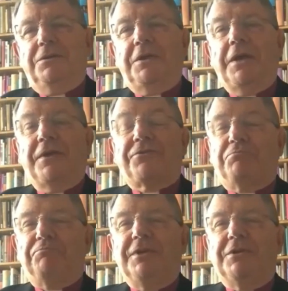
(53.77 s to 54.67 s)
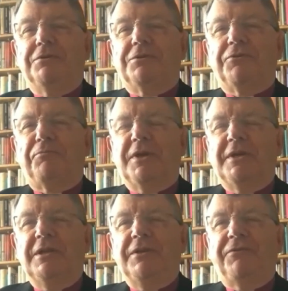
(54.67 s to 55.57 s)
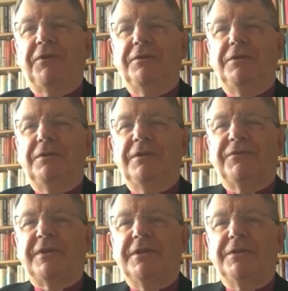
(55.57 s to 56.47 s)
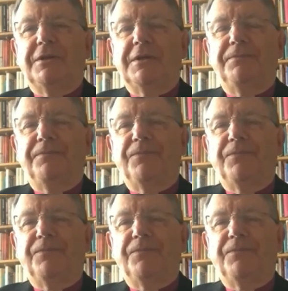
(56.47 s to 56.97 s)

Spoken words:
Yeah, that's pretty good, because McGill is that in